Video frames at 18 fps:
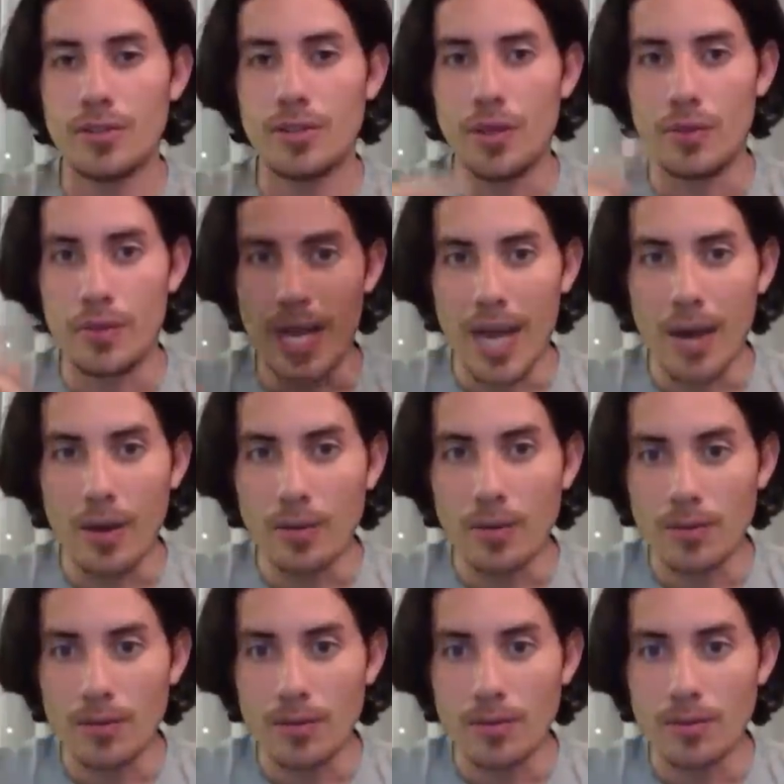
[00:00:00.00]
So
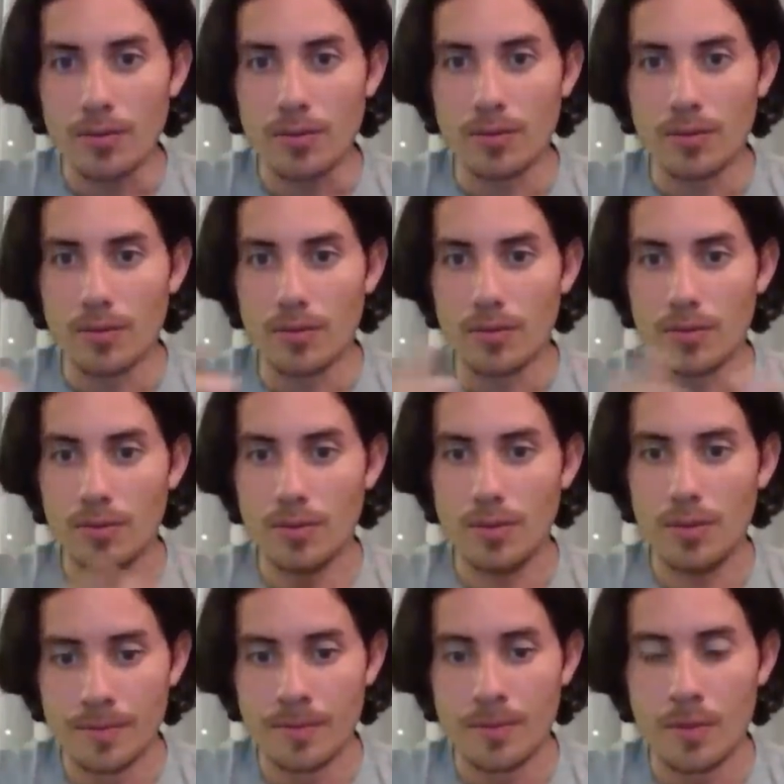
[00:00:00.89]
now
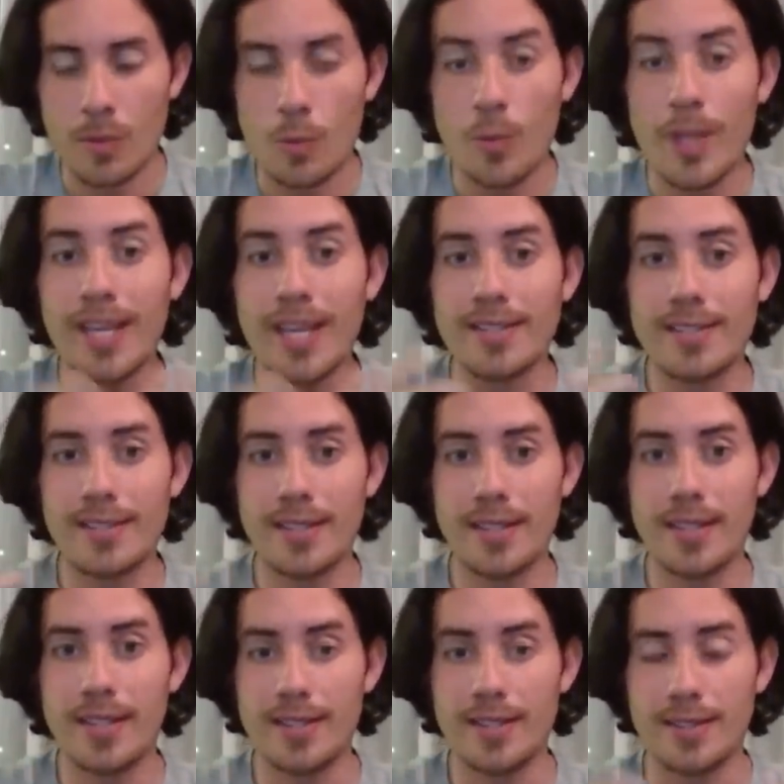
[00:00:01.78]
we can
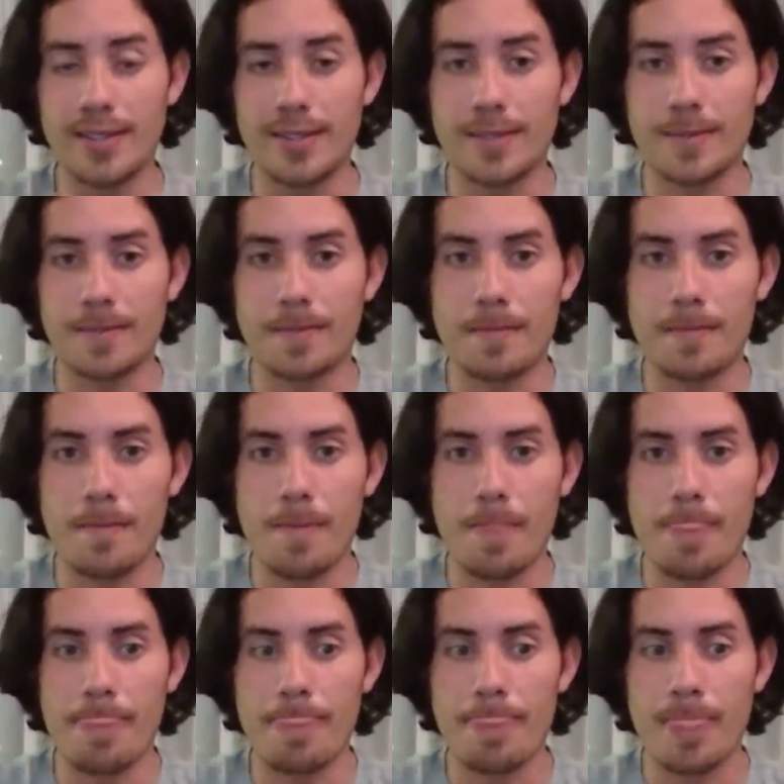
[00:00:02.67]
see this,
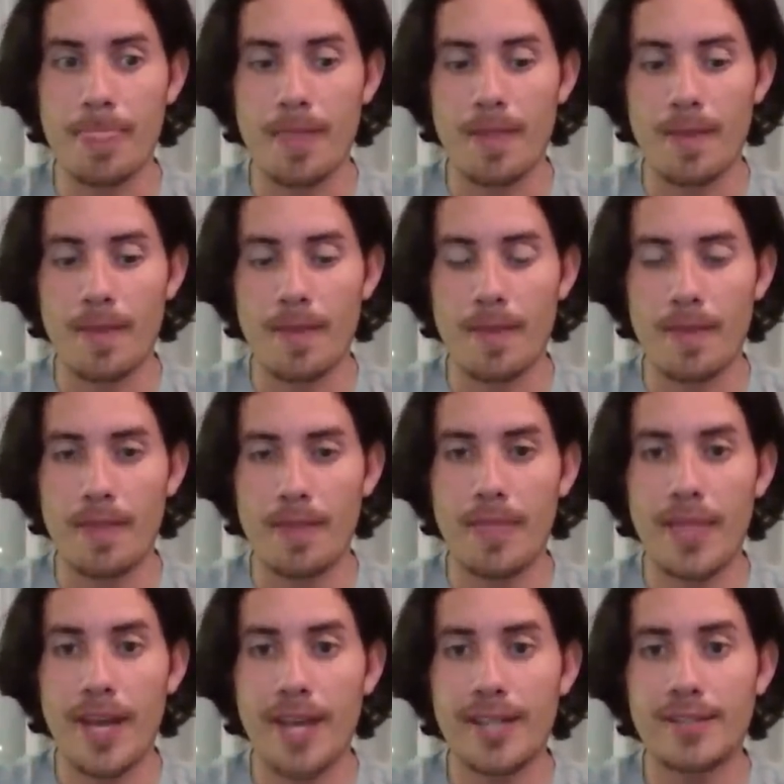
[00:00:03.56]

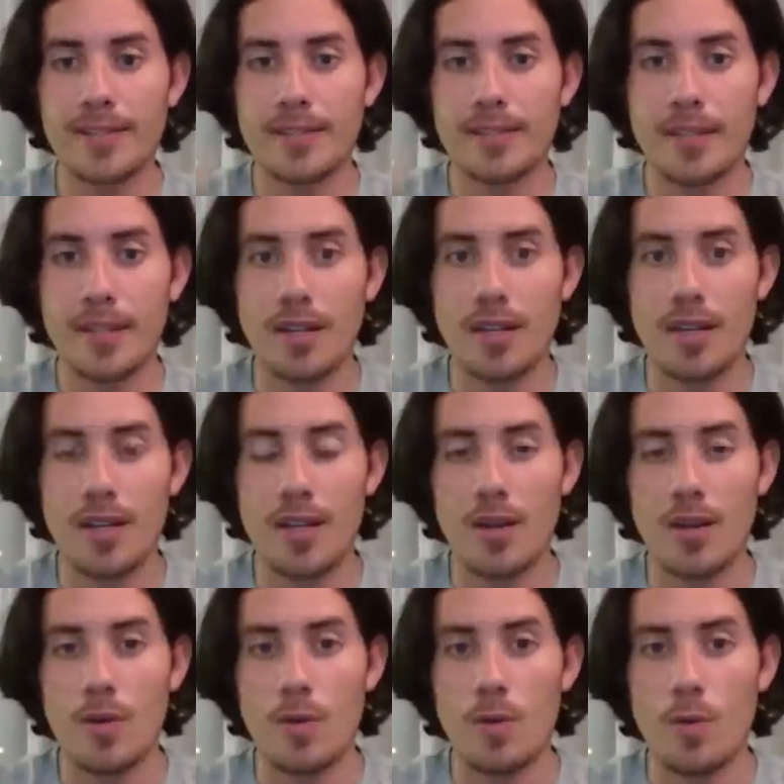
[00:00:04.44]
that
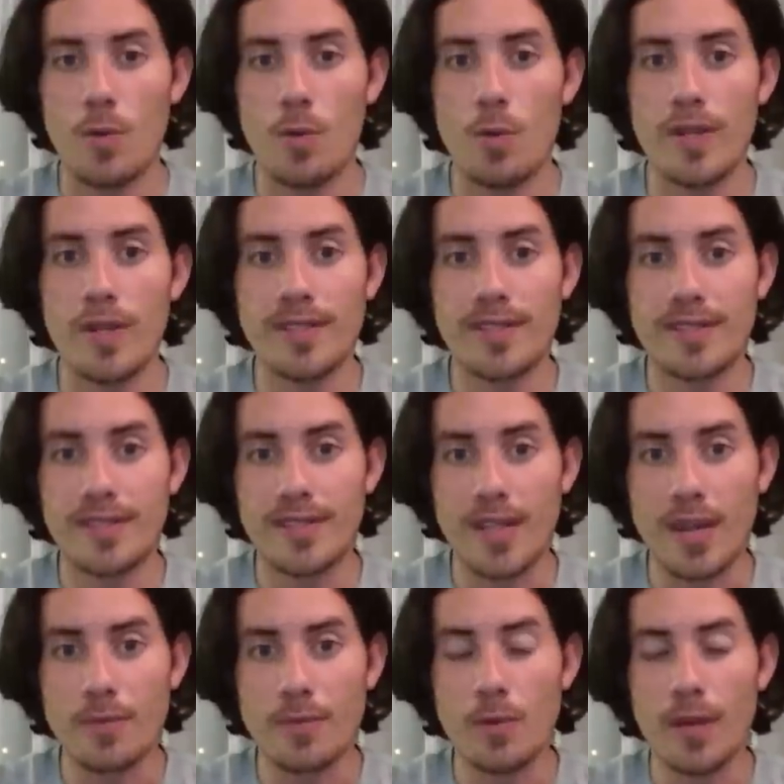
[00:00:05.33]
when
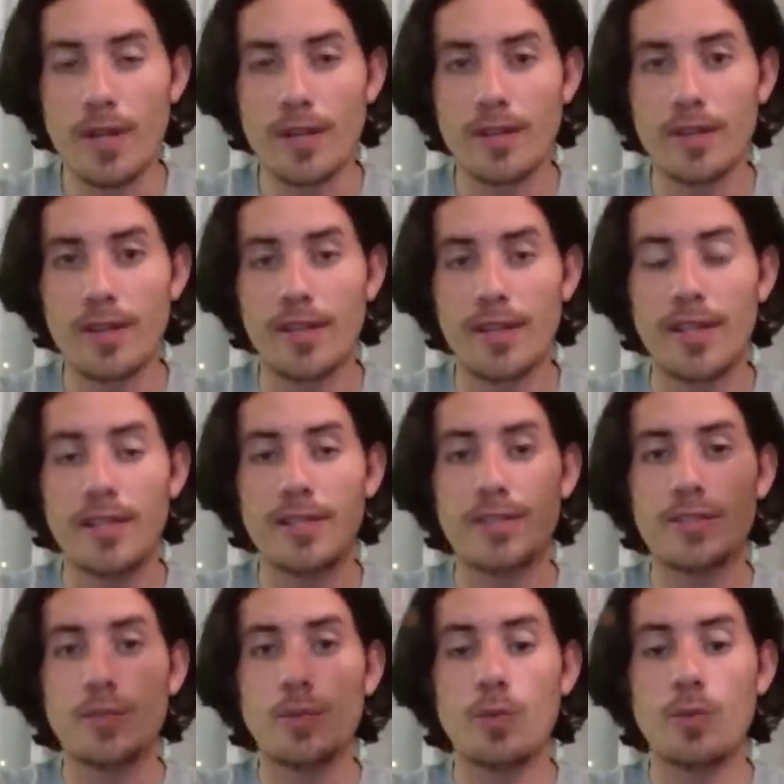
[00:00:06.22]
someone
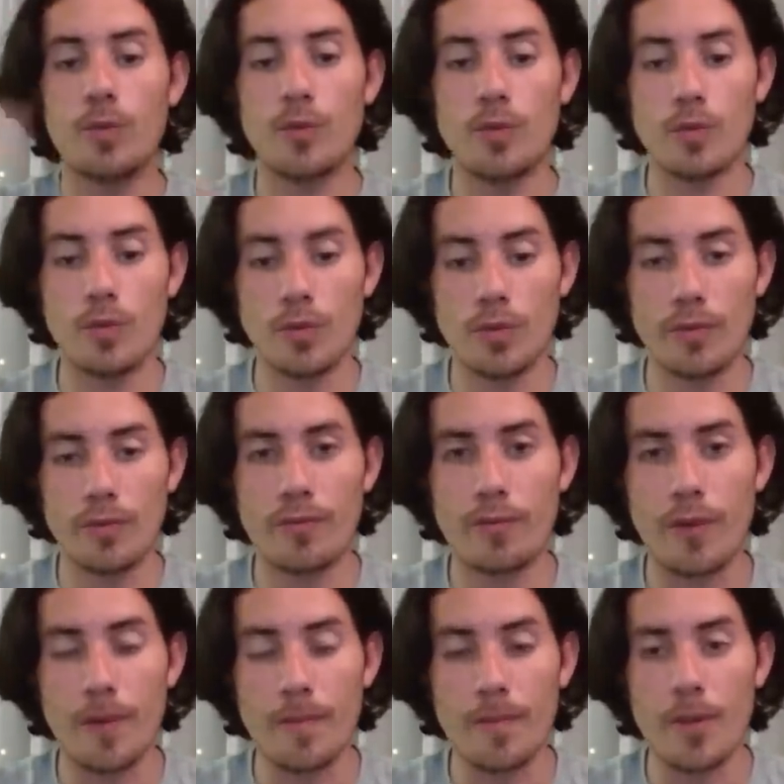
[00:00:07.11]
is
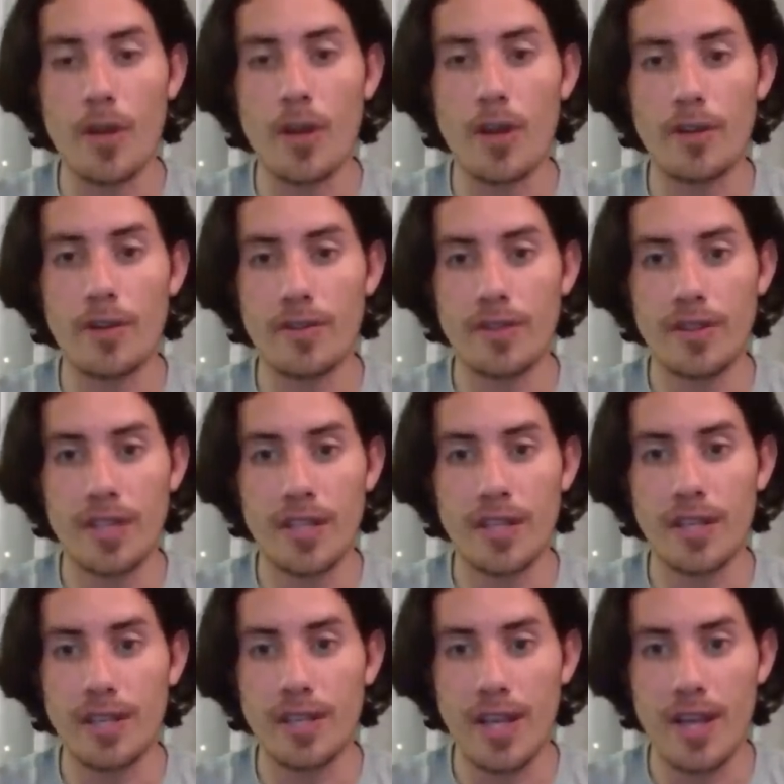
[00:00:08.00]
from
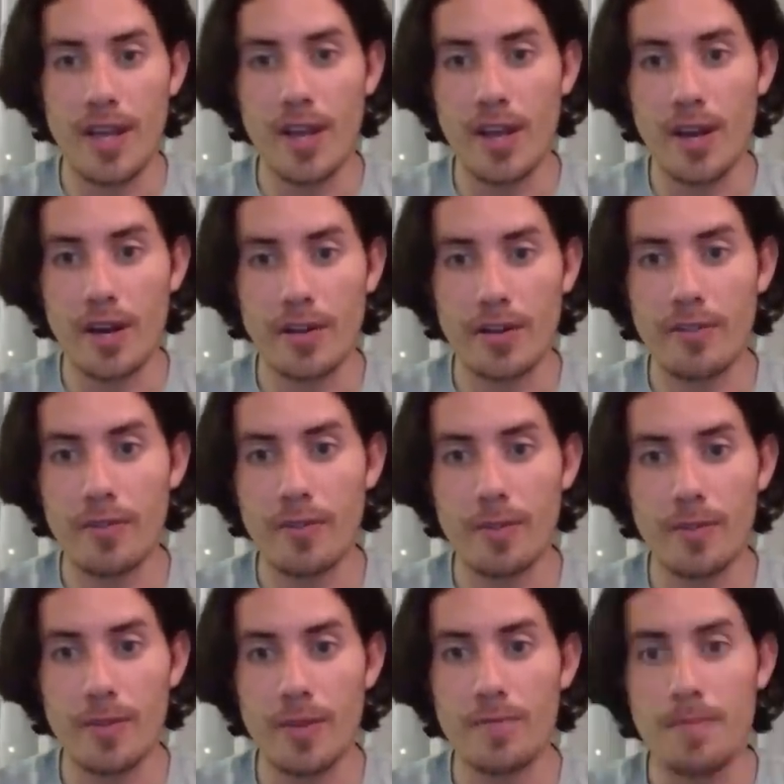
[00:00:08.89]
the earth,
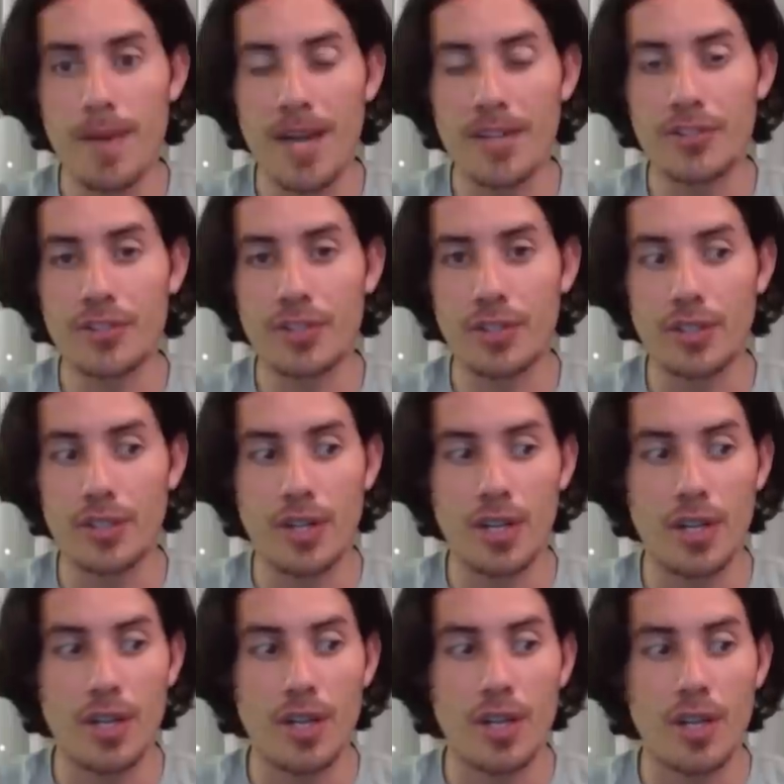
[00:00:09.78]
from the
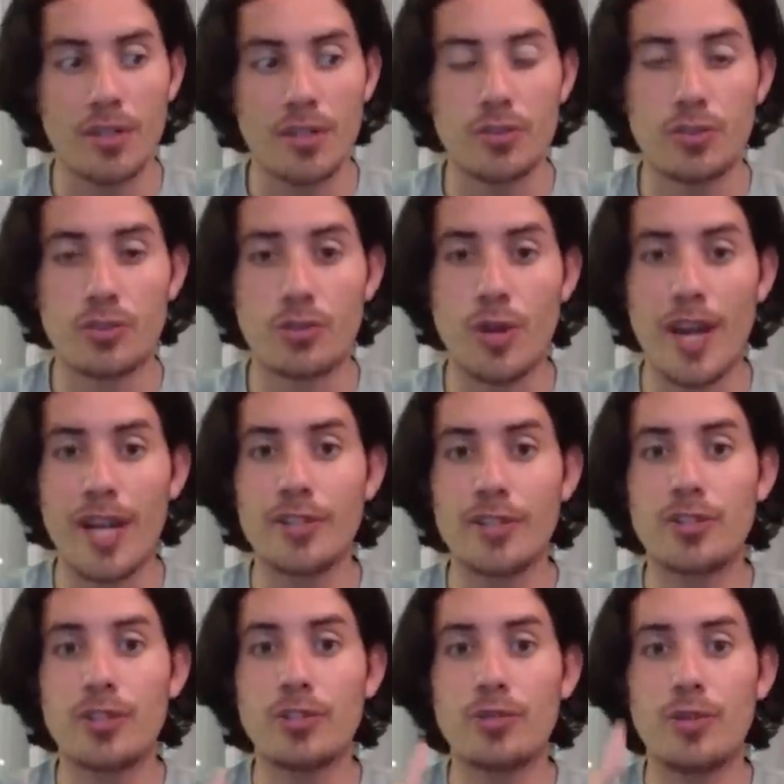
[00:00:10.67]
matter,
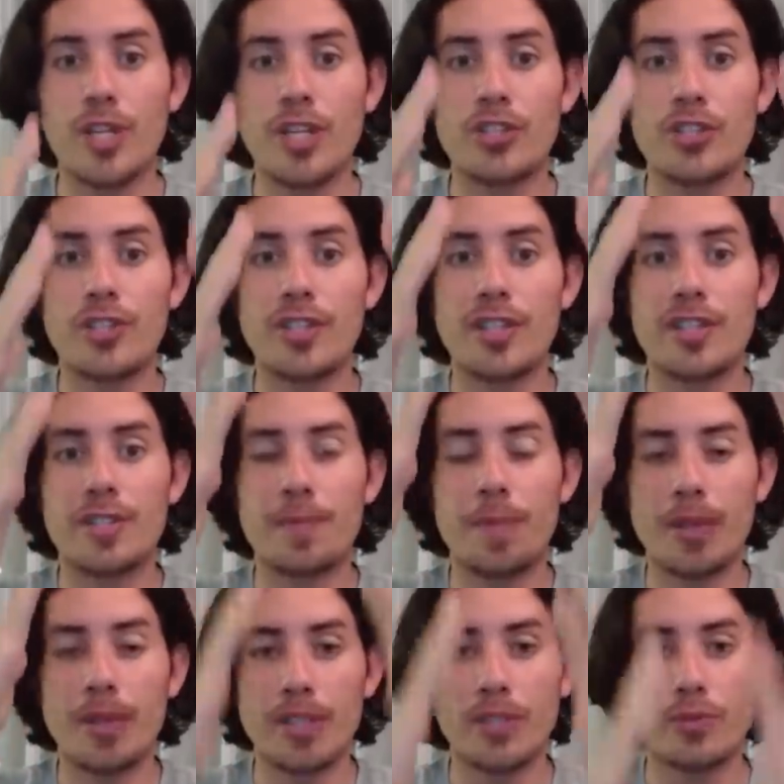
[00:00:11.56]
trying to reach the
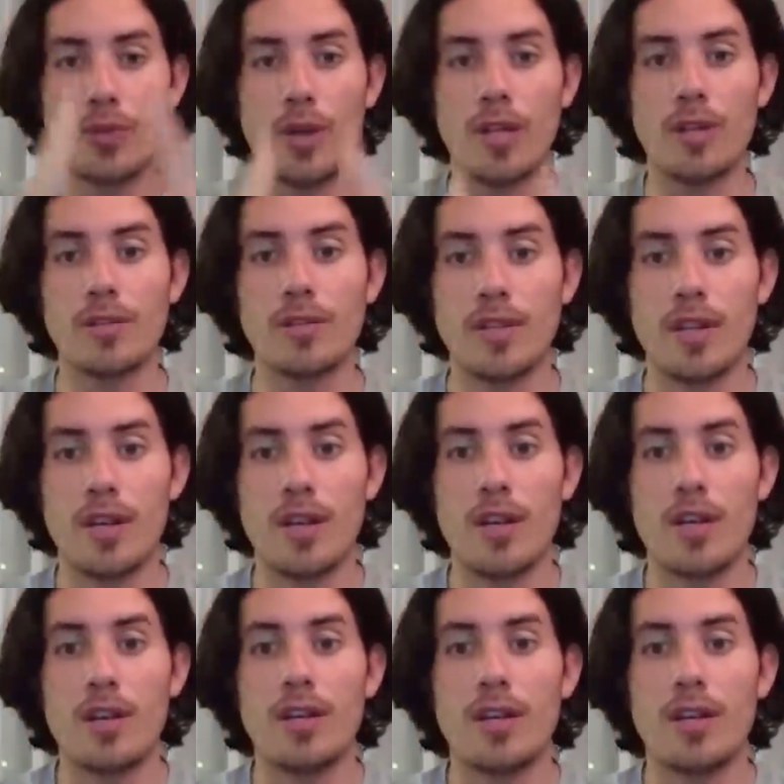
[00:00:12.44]
spiritual,